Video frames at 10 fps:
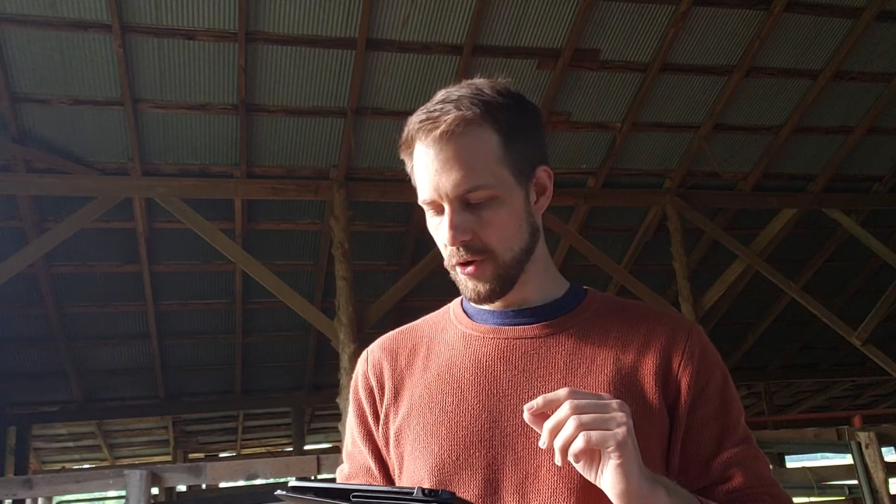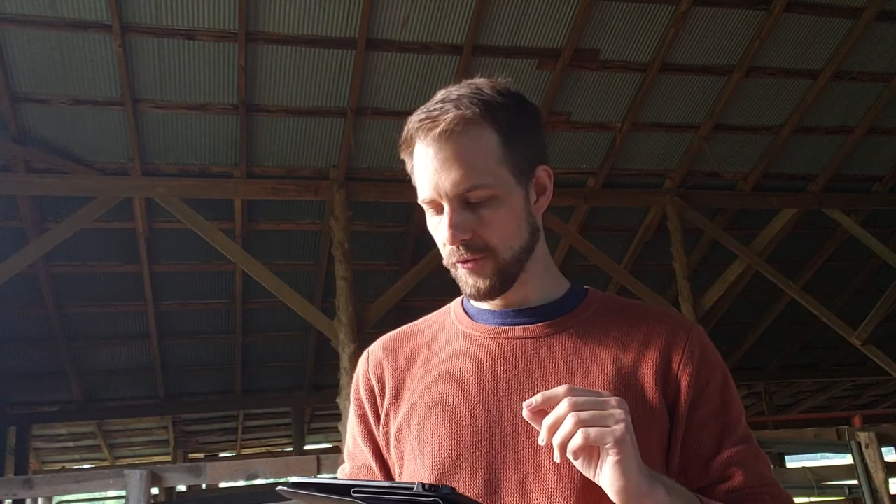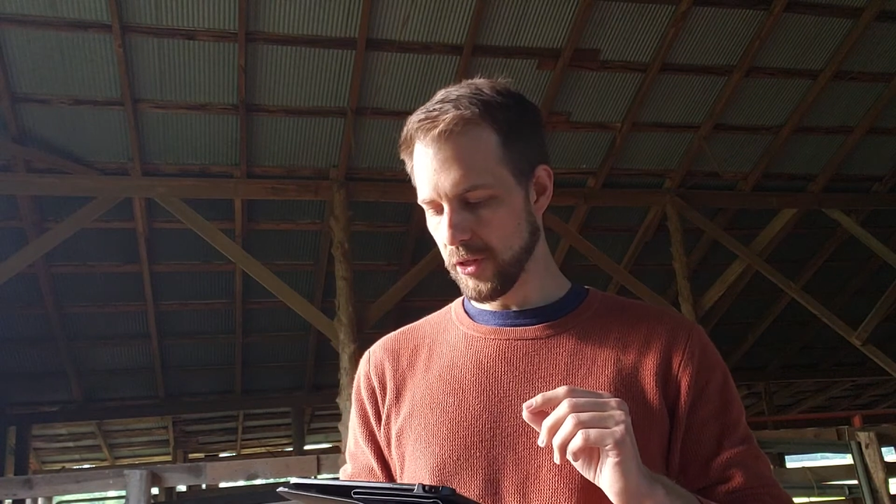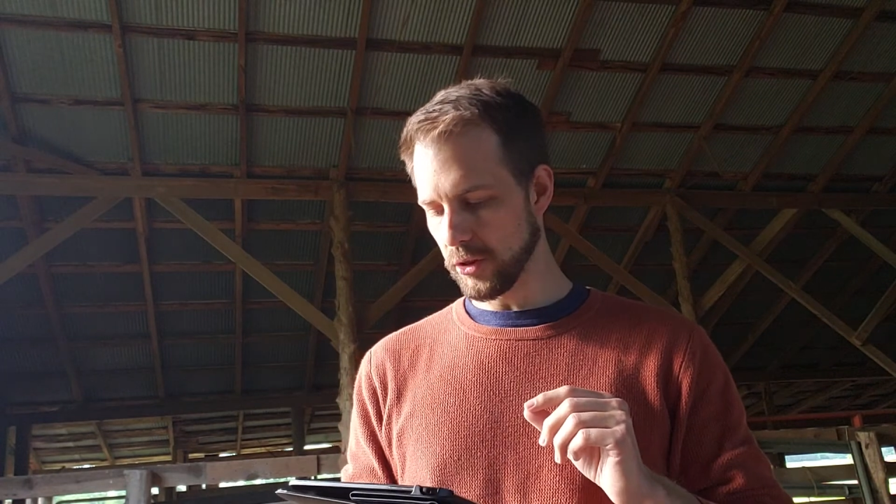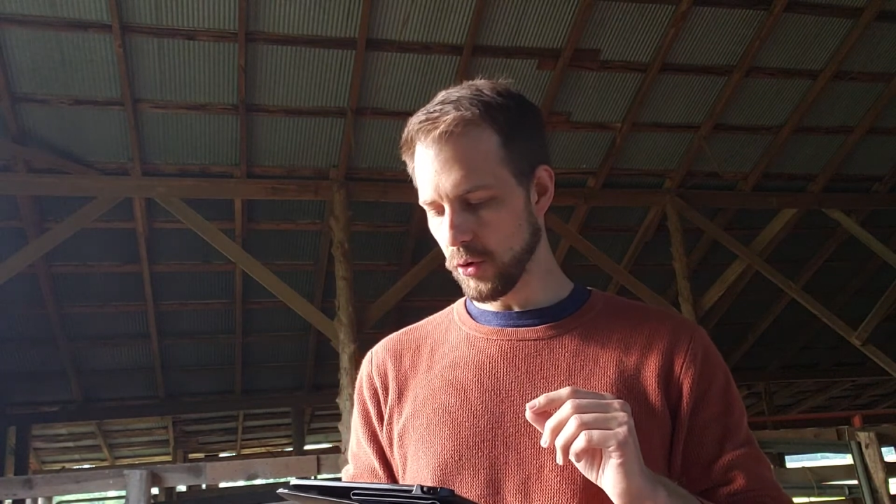
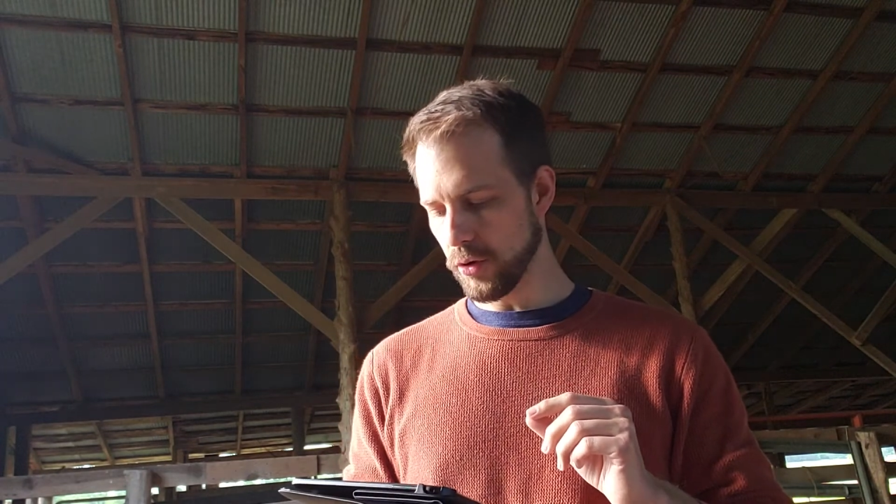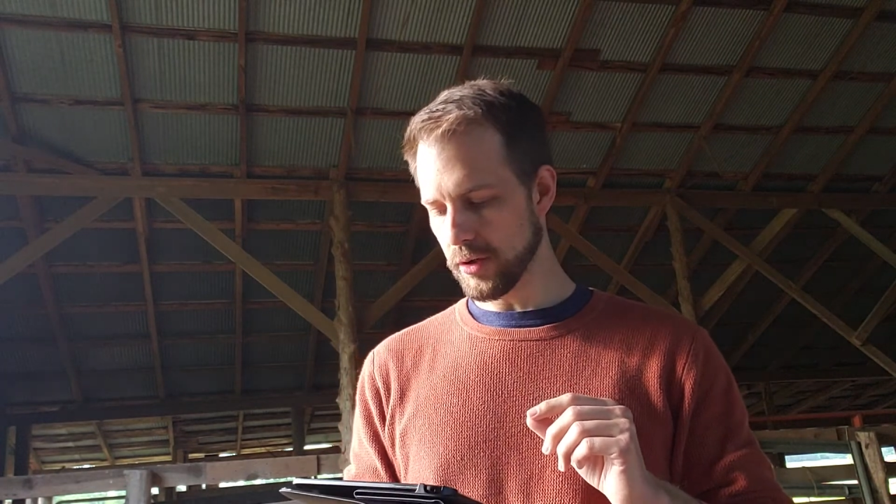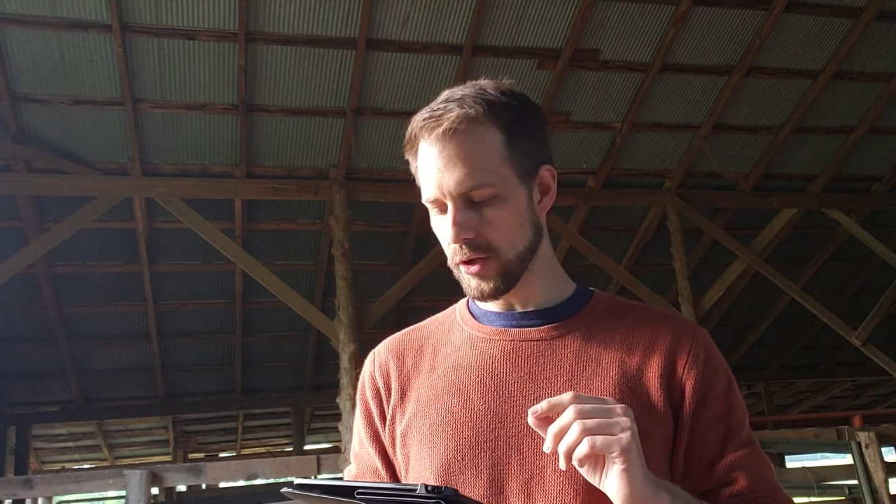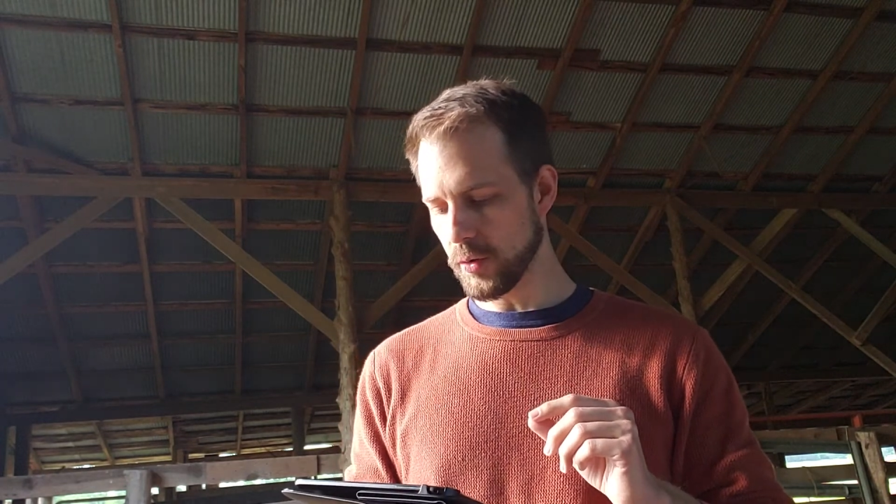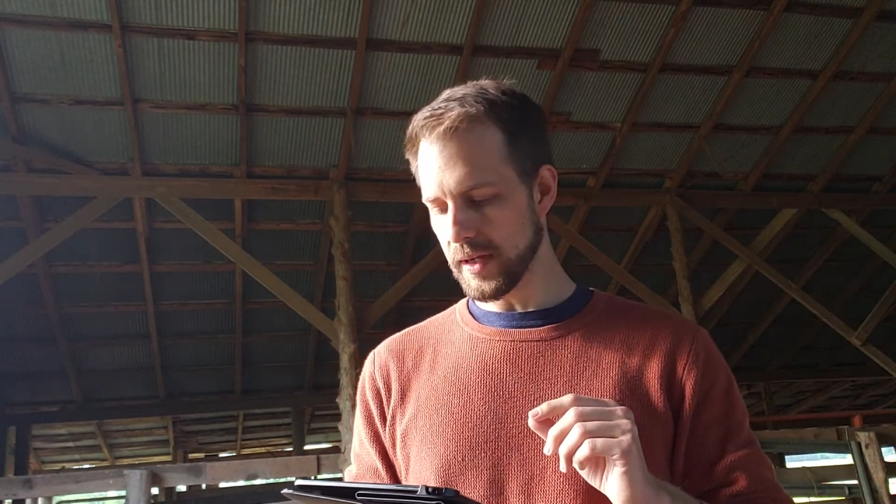For the
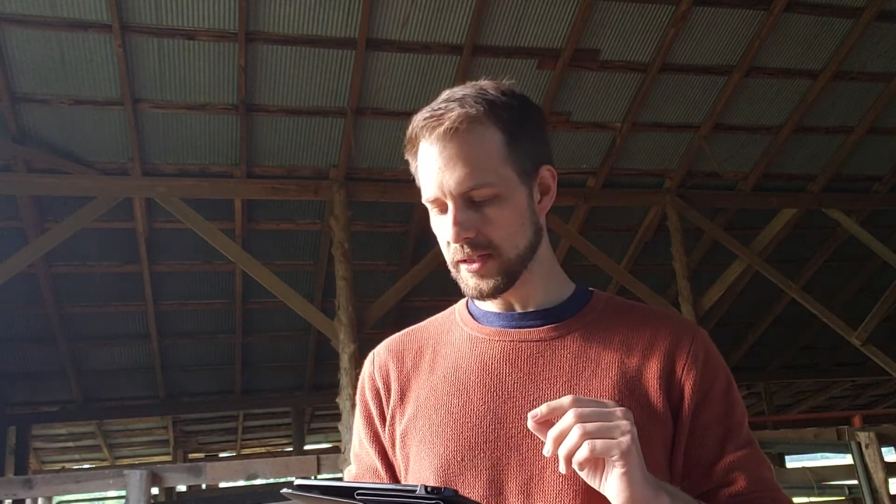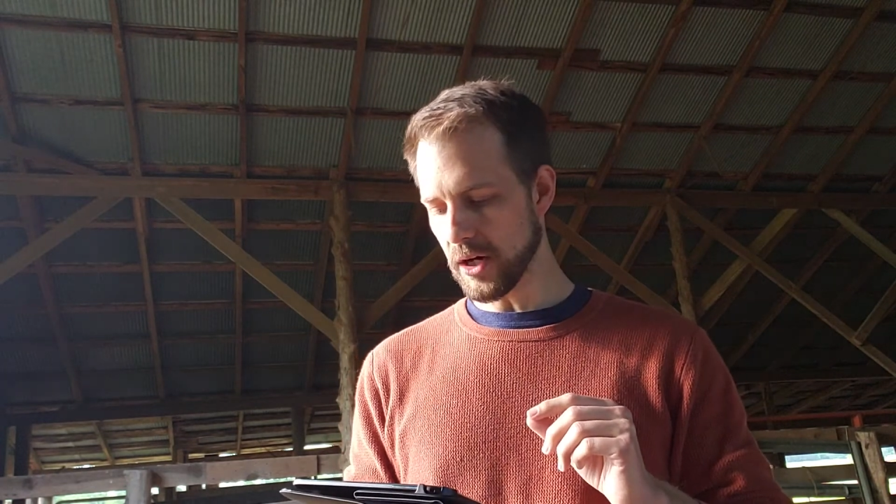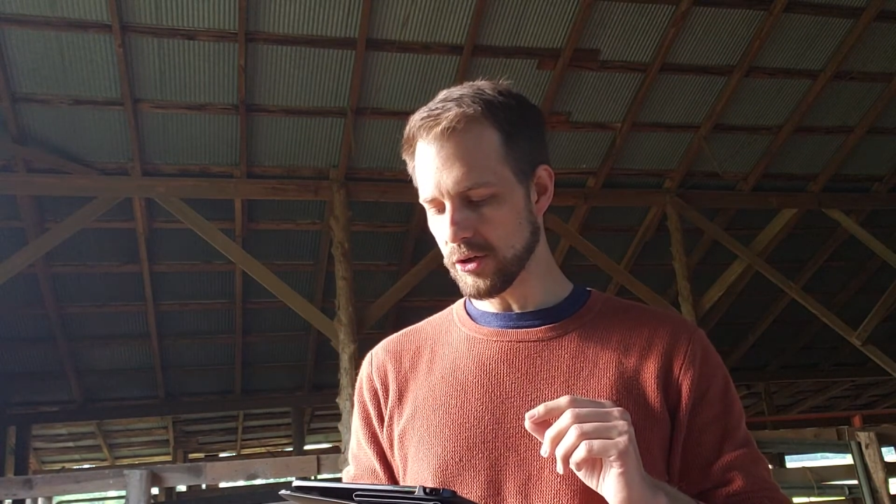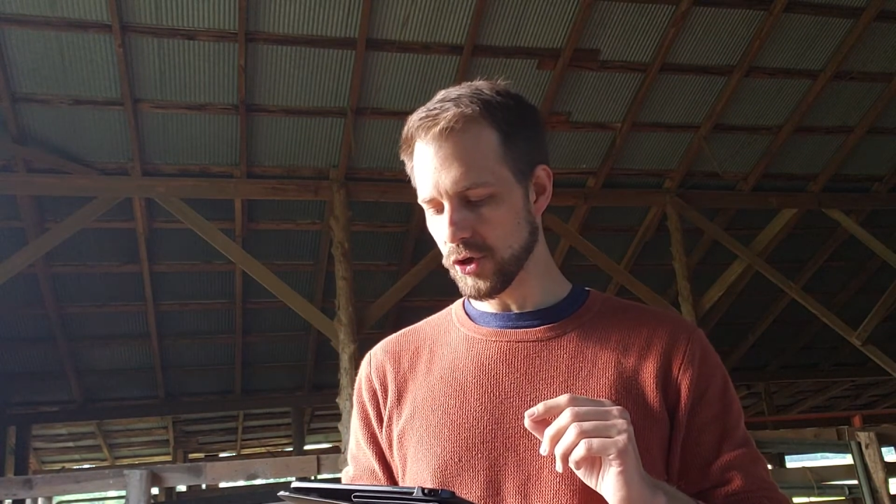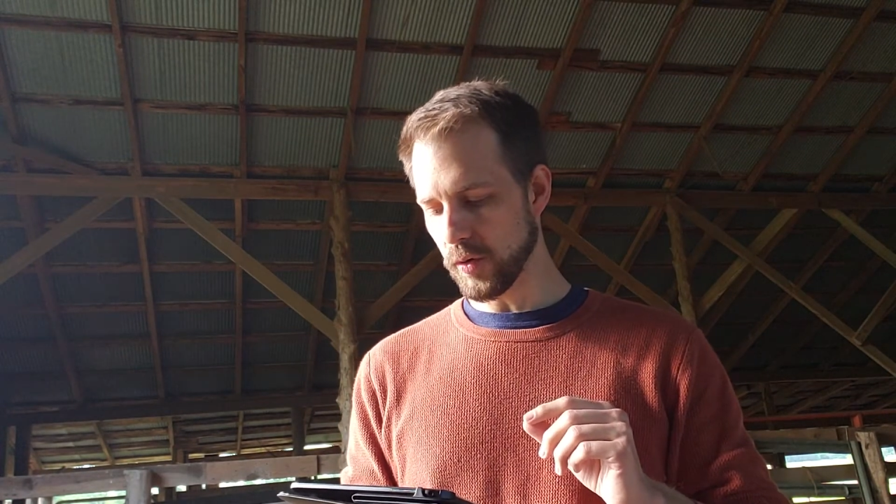Lord who is
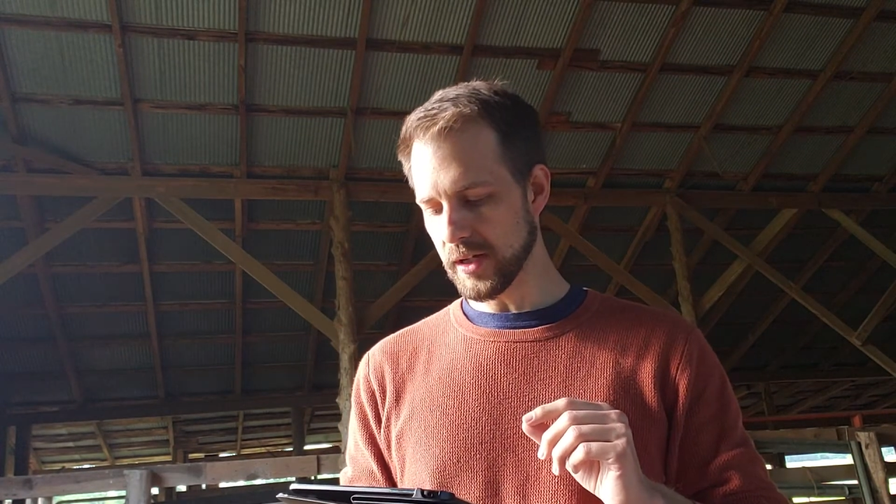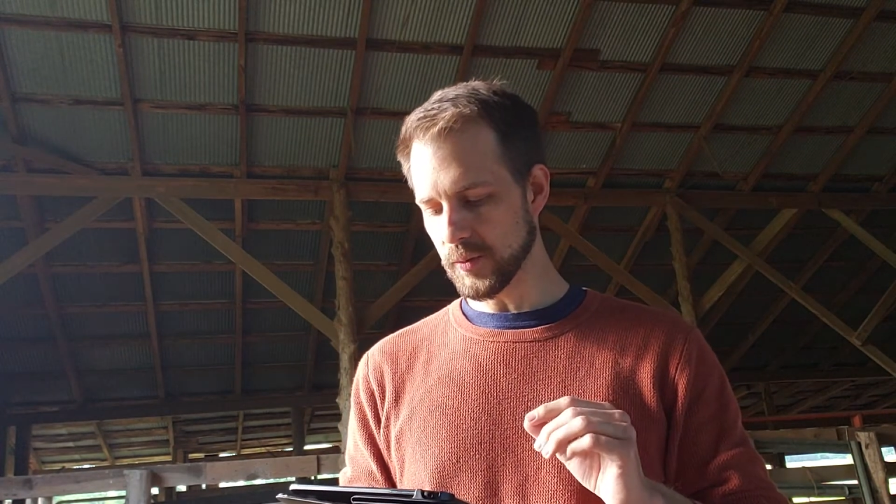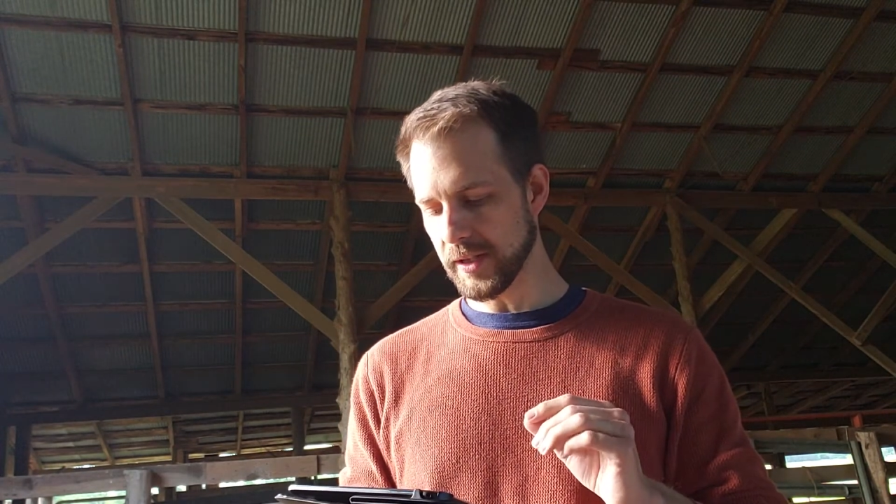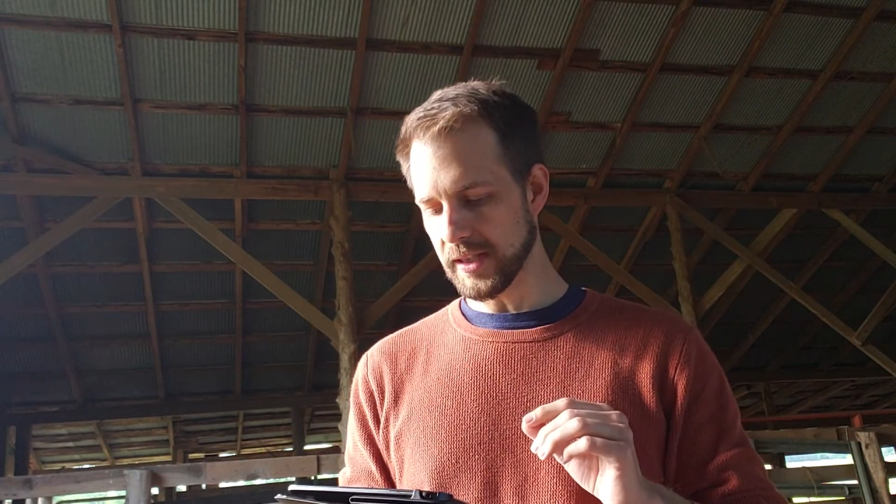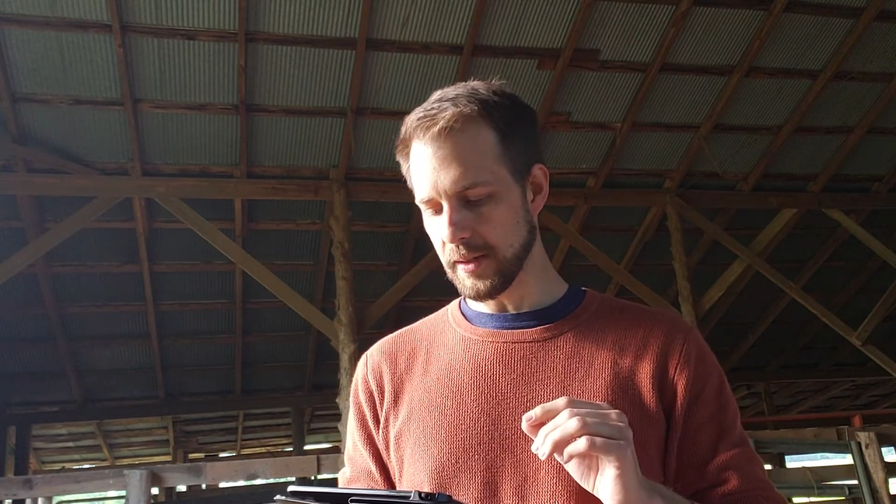our joy is
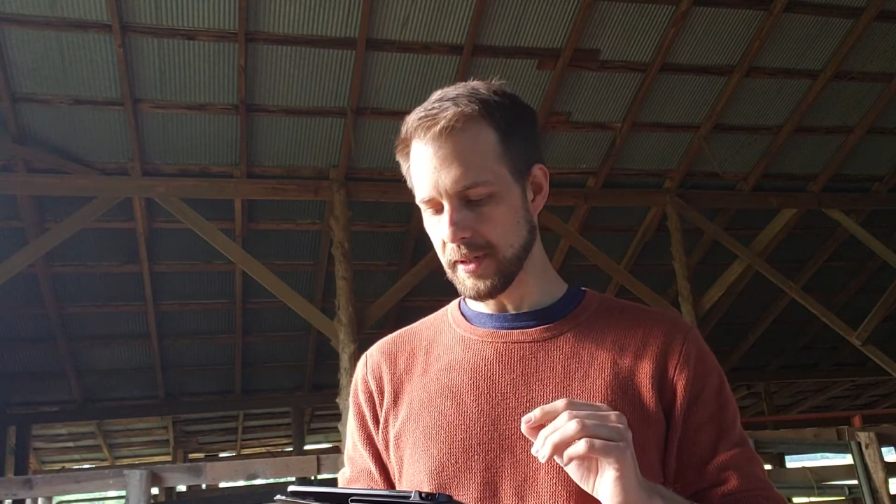with them,